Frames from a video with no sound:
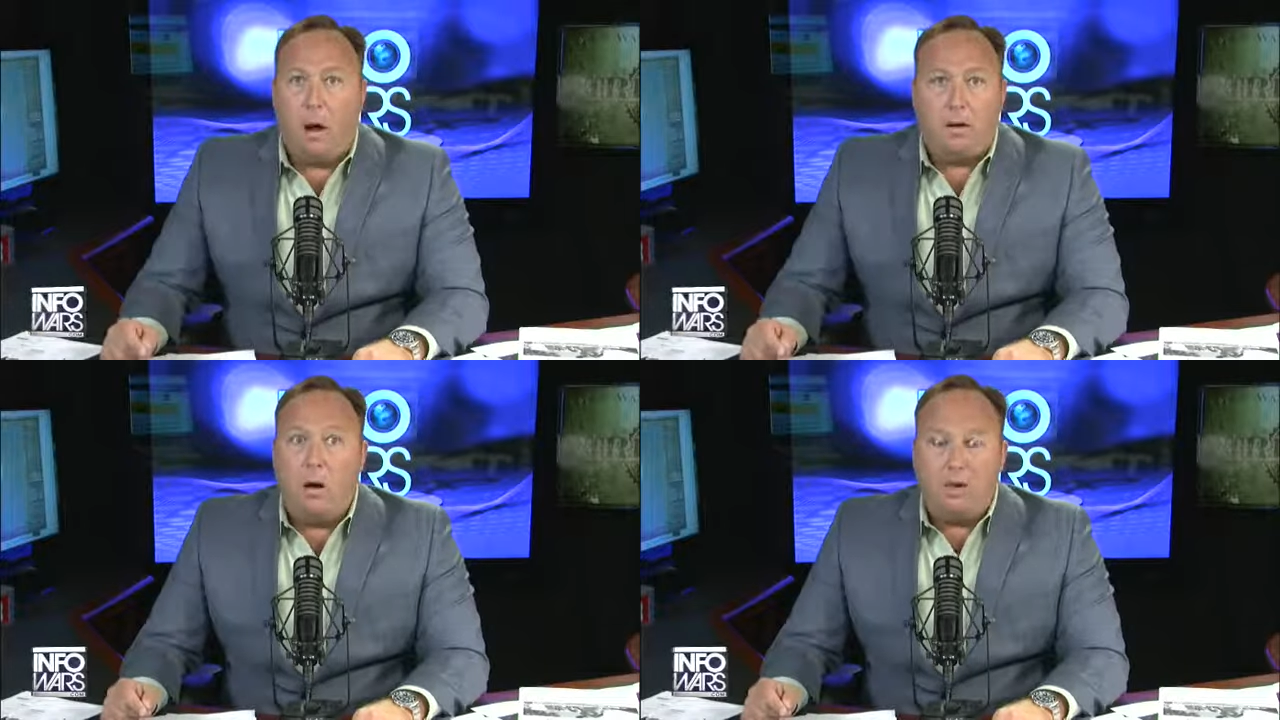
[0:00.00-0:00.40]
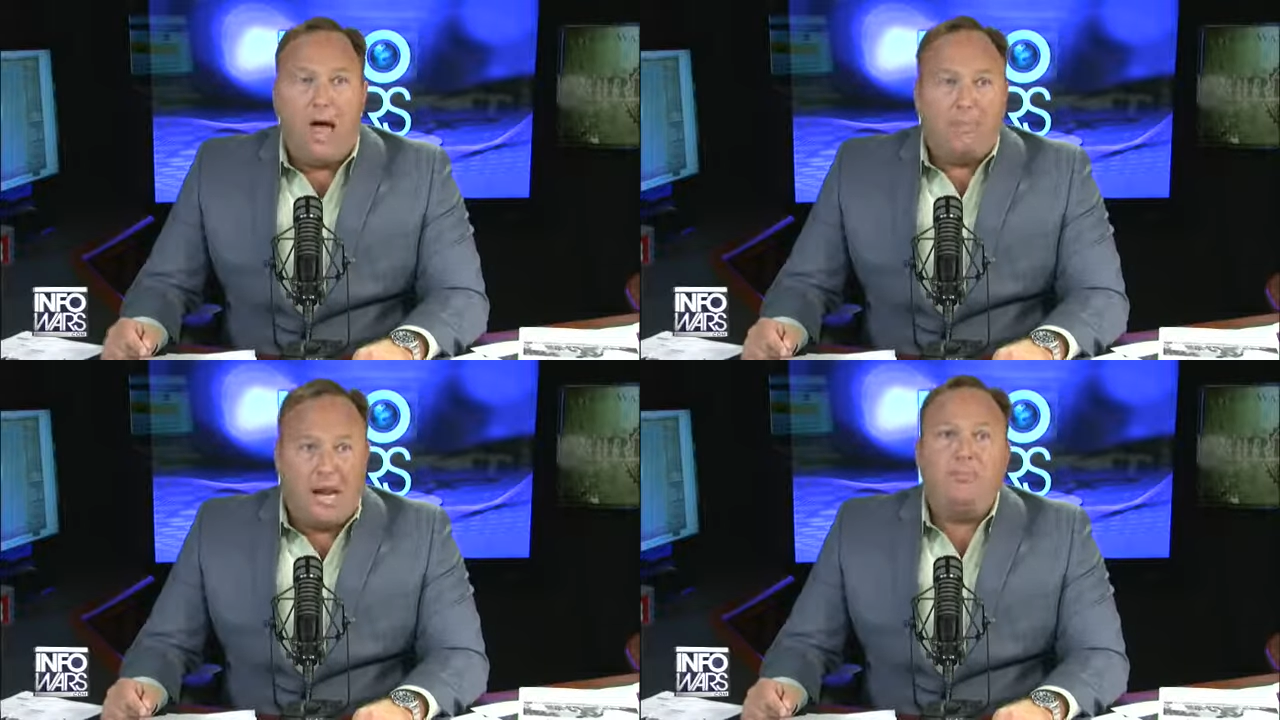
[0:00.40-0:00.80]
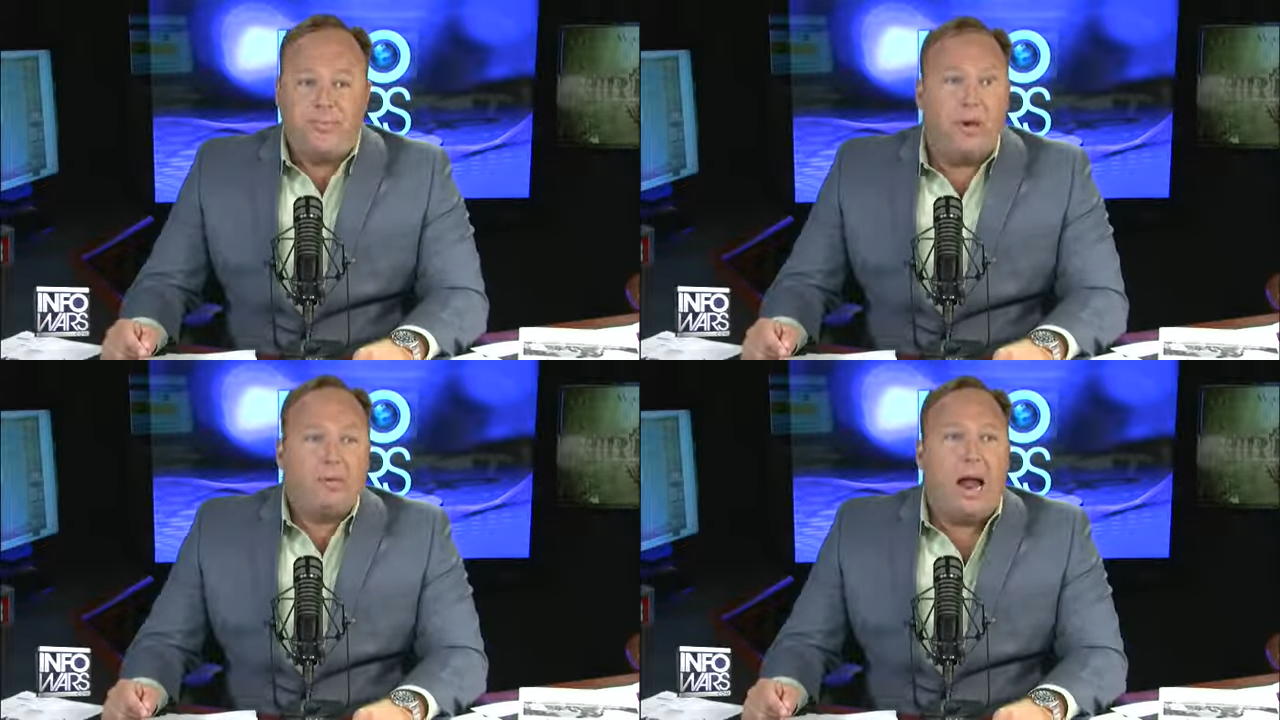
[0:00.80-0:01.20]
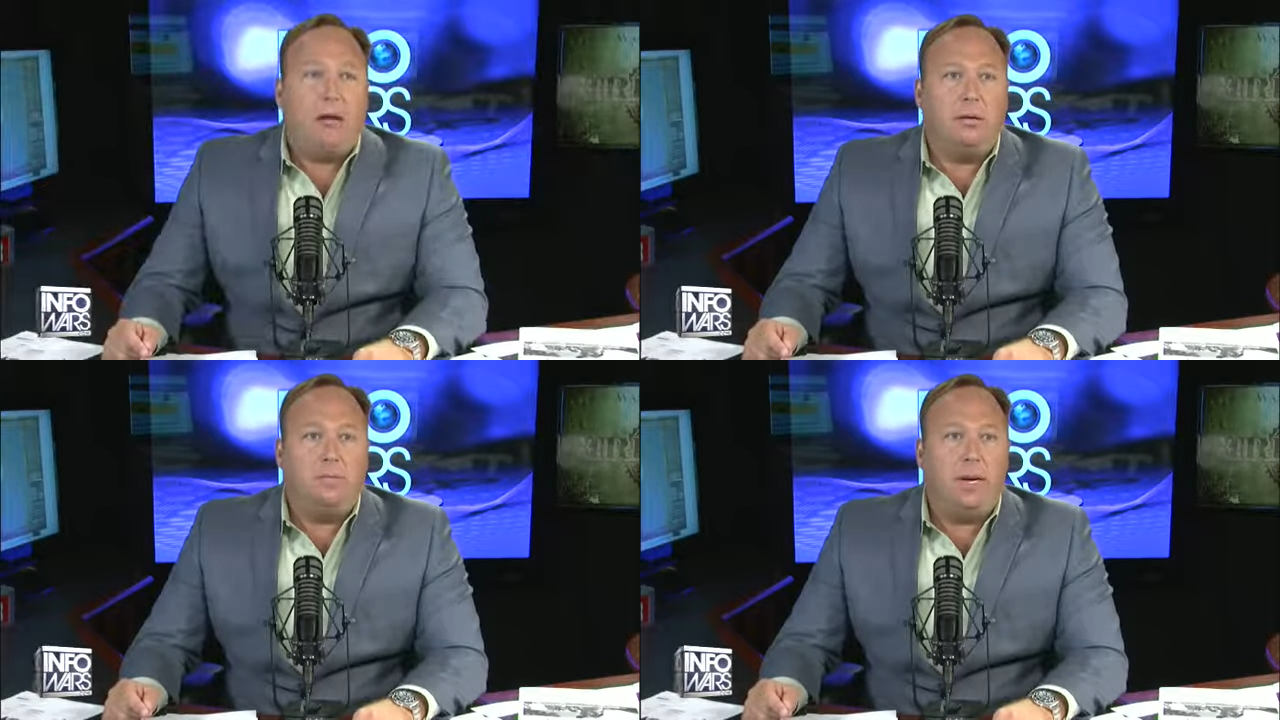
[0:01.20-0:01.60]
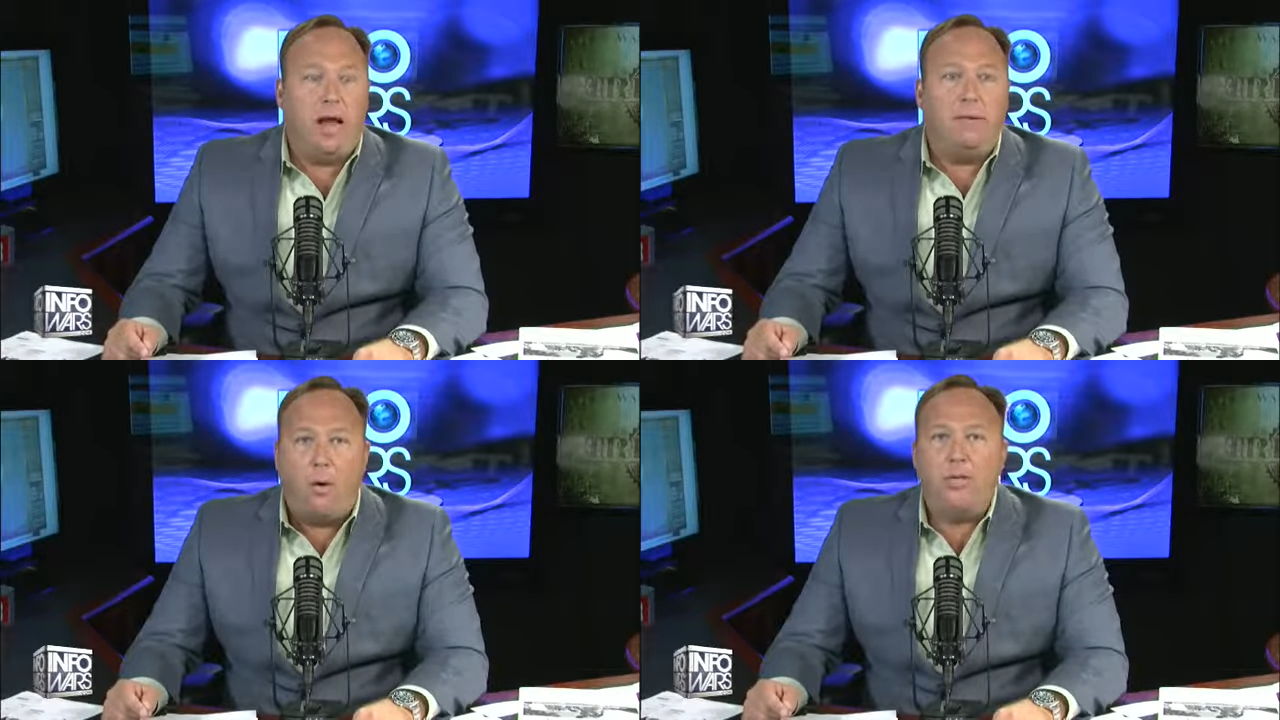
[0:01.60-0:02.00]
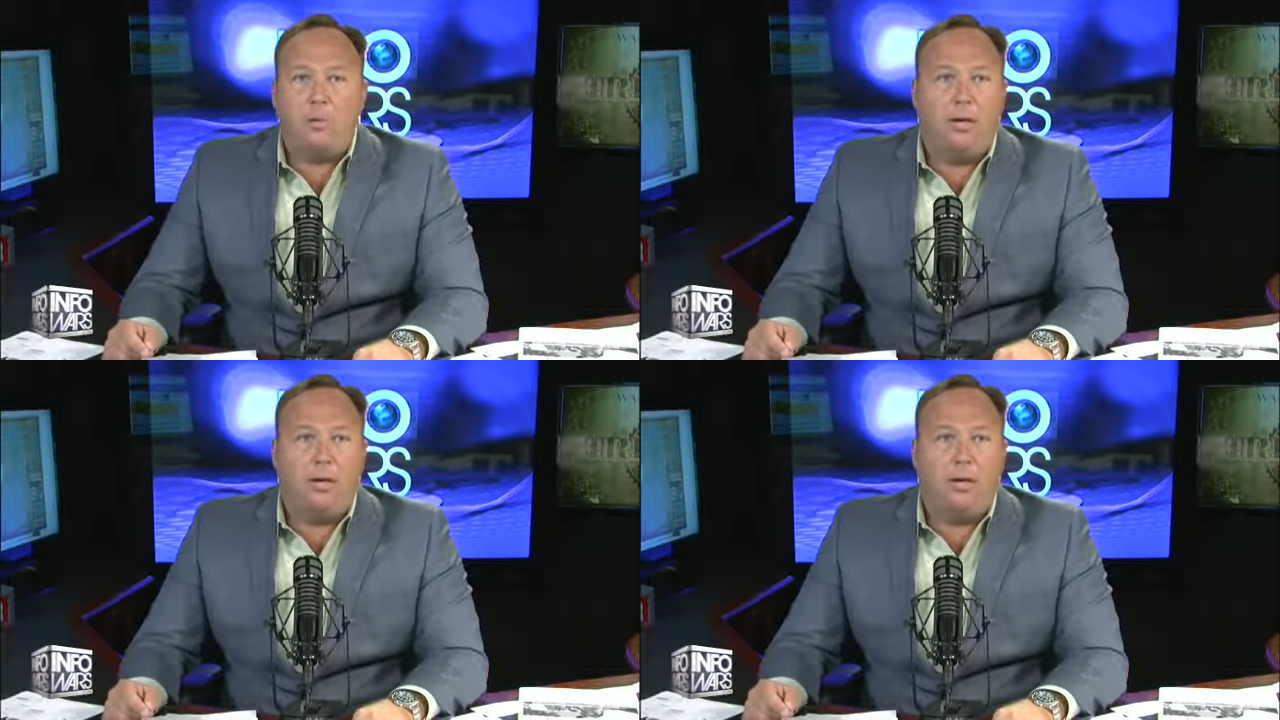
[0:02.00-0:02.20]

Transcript: Oh, oh yeah. I mean, I'm freaked out. I mean, I've always been